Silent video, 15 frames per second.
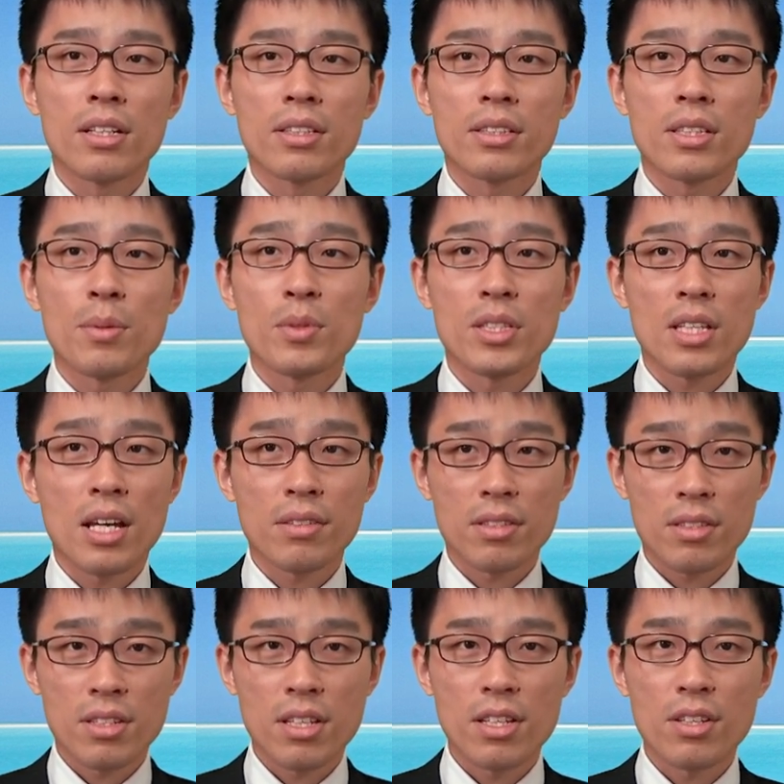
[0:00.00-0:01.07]
a uh,
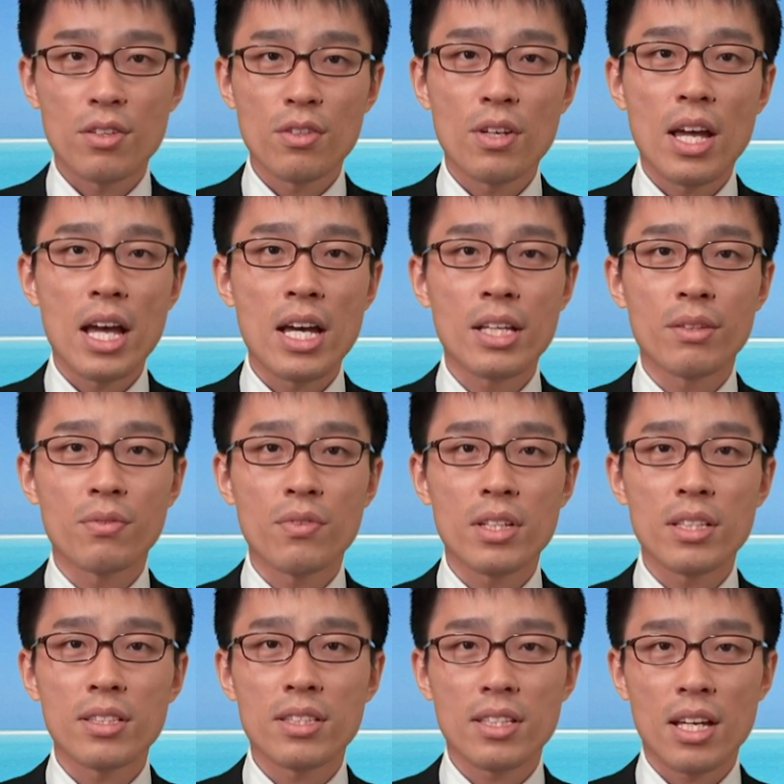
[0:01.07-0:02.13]
7,000 TEU, and
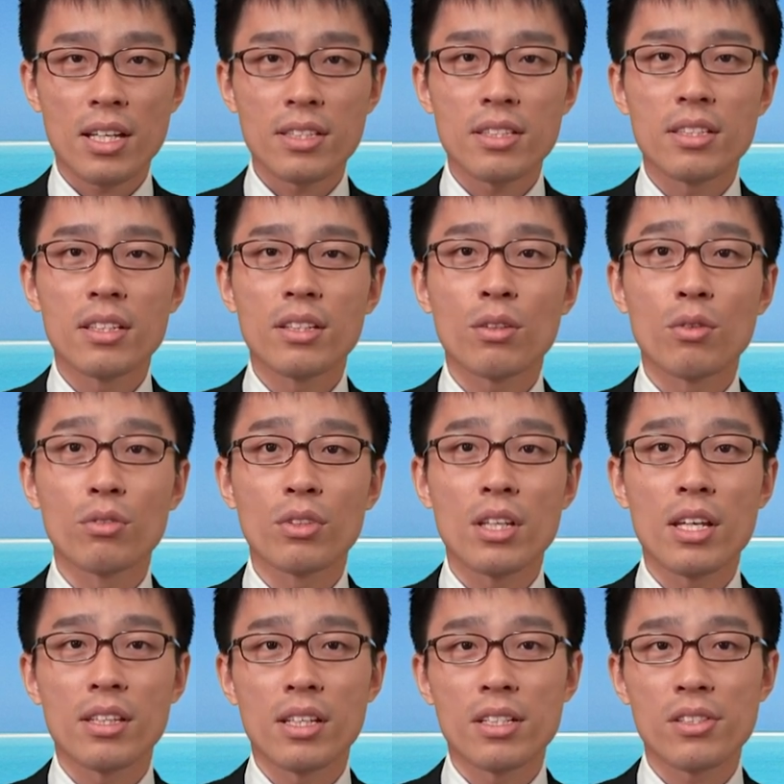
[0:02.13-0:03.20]
feeder size
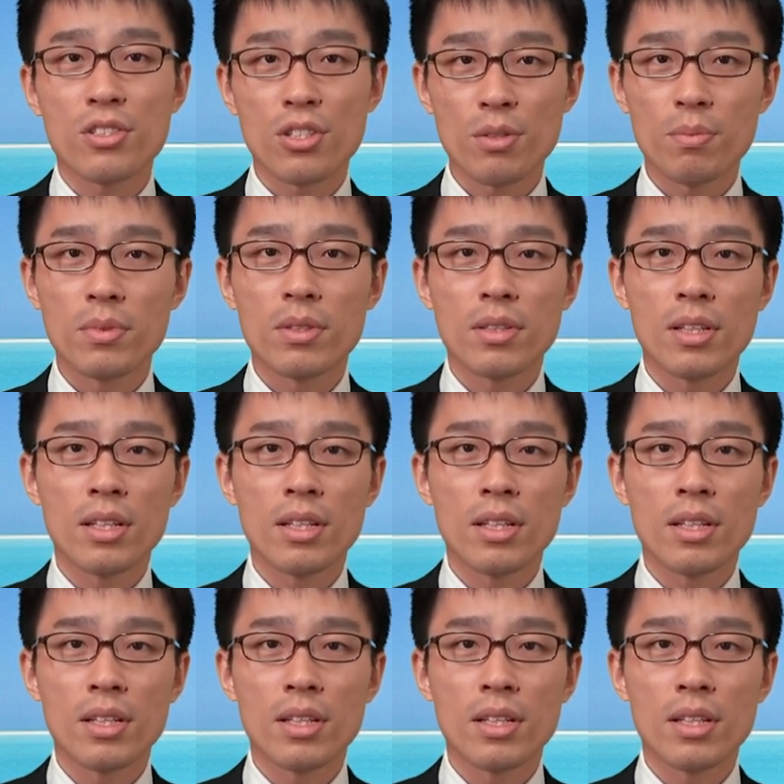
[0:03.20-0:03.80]
container ship.